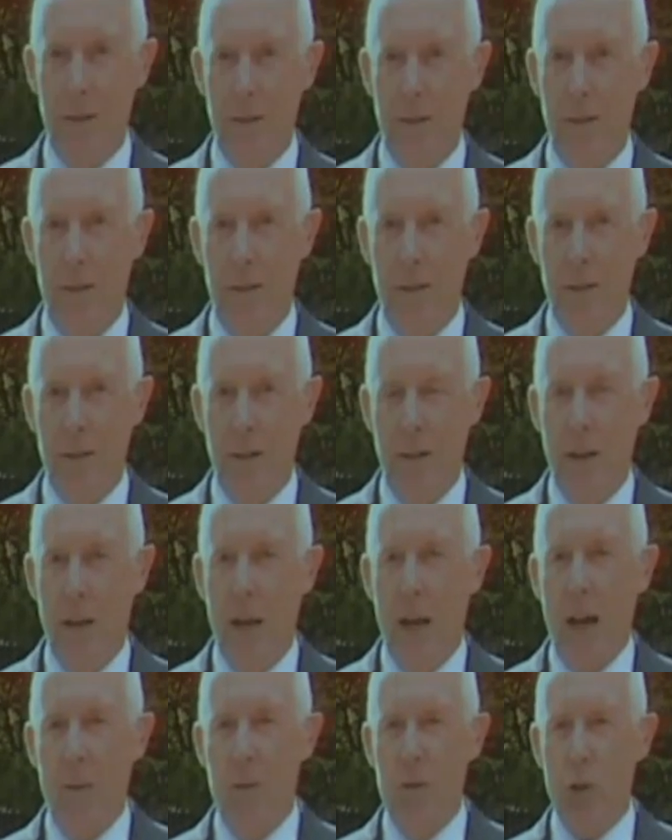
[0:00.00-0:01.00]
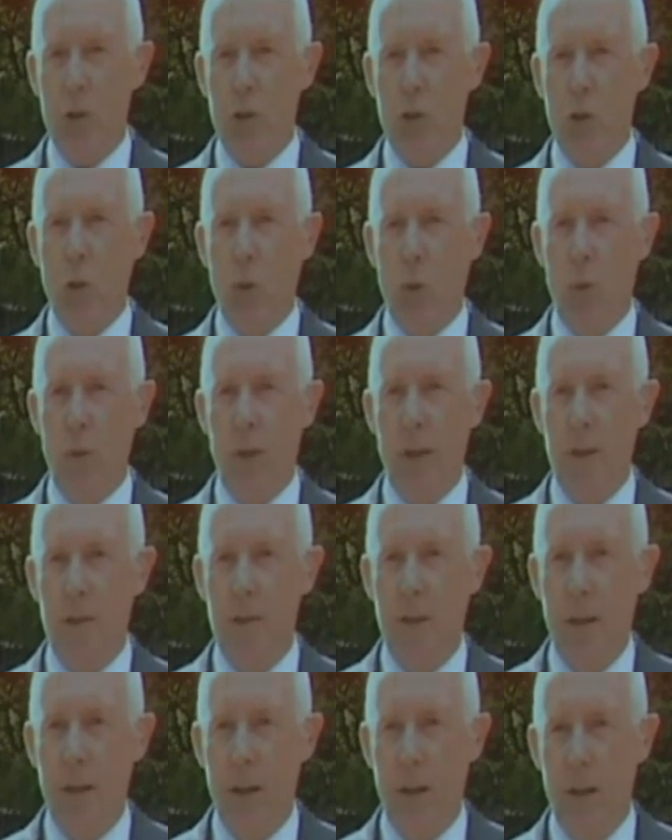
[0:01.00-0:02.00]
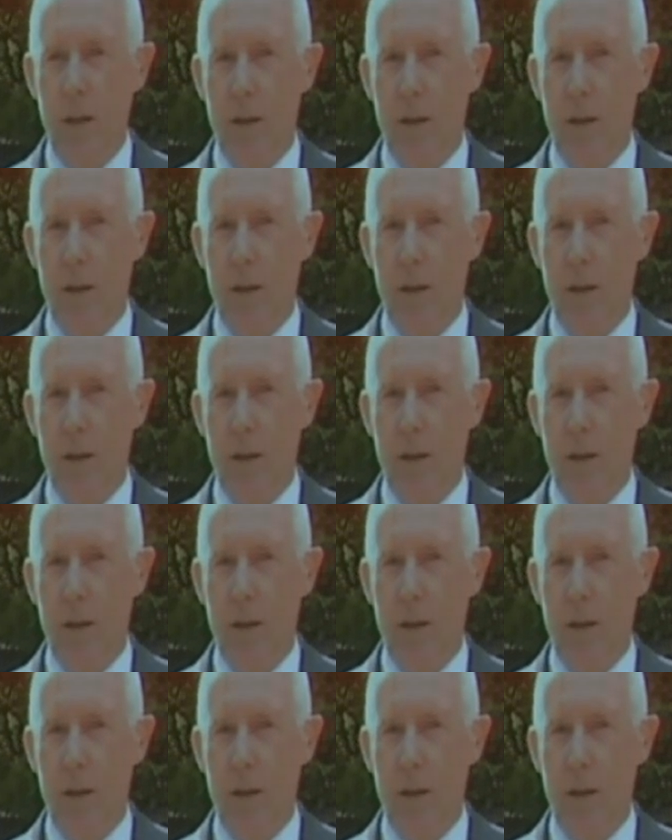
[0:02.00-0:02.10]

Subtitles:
Colin Blaine at Balmoral, thank you.